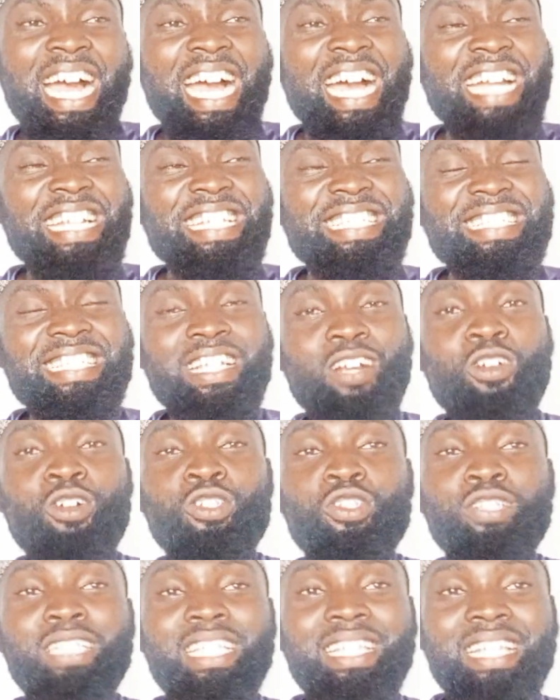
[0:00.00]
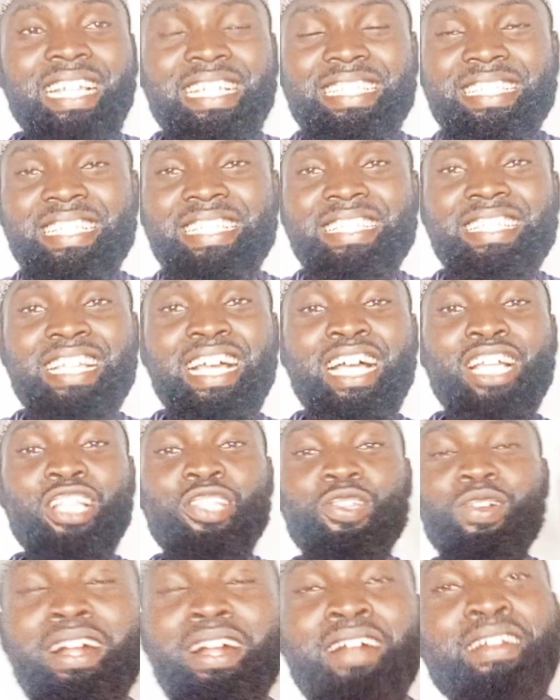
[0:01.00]
and the second to the last letter
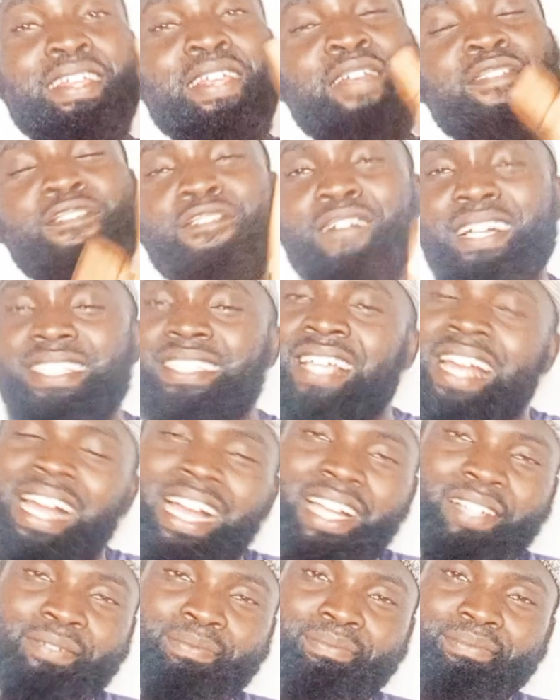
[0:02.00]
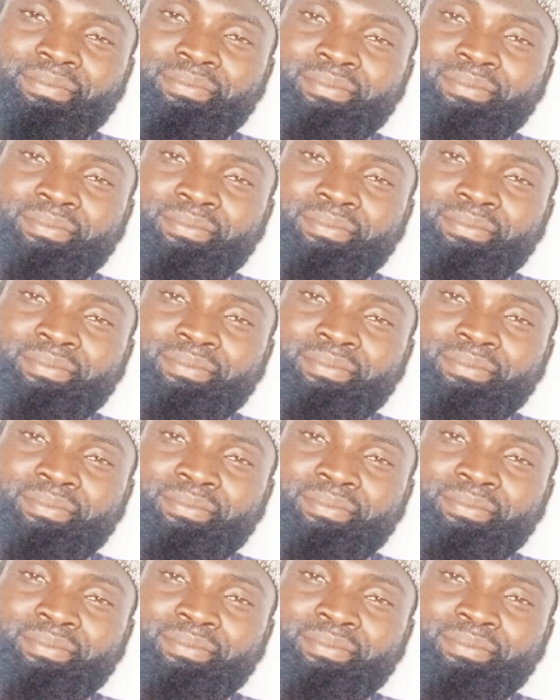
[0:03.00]
carry in fatha.